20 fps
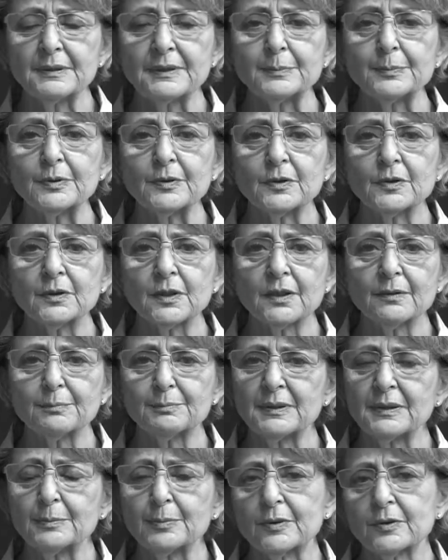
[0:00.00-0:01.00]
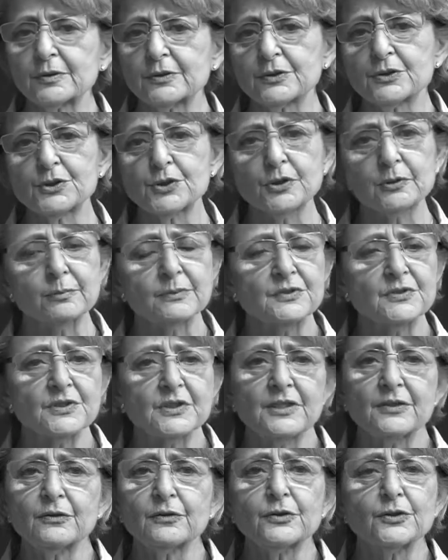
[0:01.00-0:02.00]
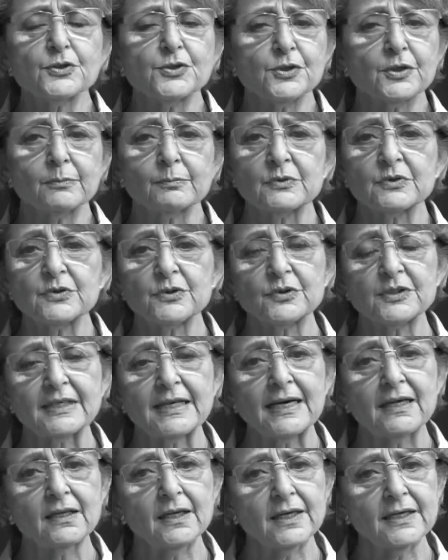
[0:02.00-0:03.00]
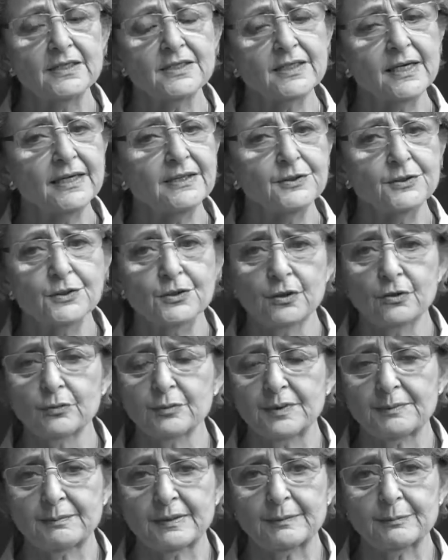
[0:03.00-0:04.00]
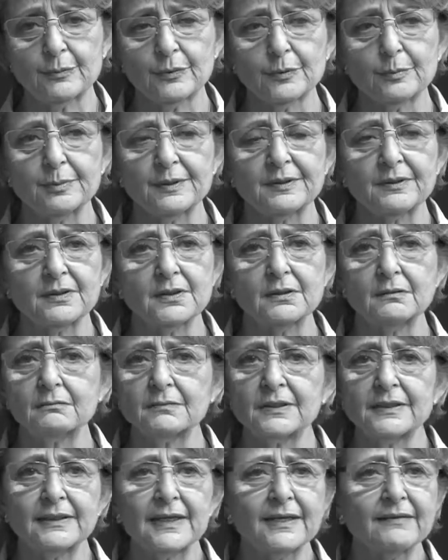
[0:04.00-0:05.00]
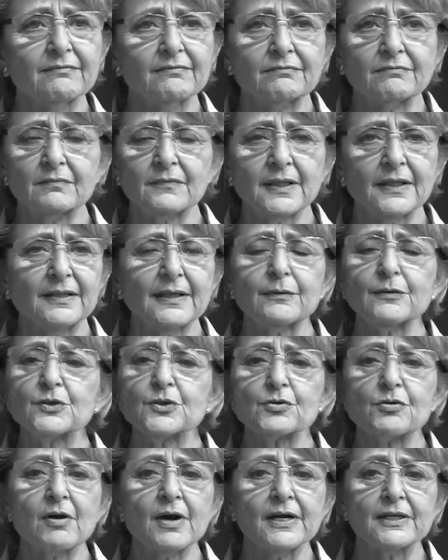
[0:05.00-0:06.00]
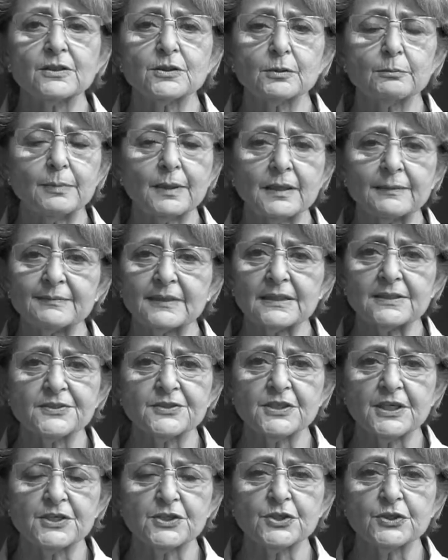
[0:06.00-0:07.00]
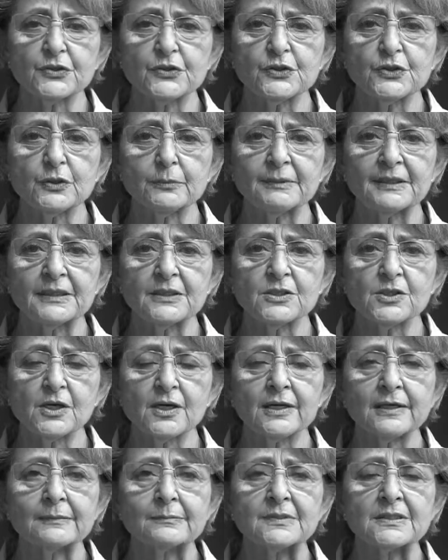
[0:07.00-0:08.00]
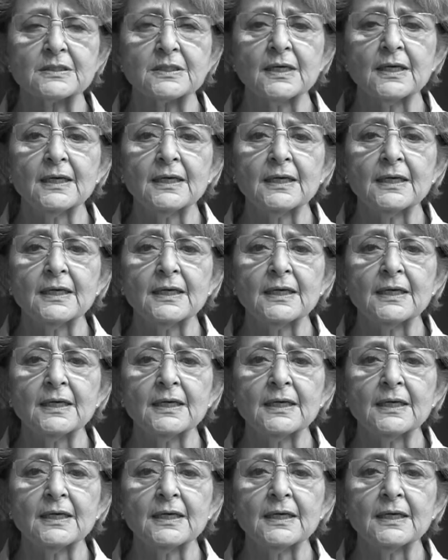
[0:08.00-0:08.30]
The Germans, either the Germans or the Allies, I don't remember, but that they tried to bomb that station so many times.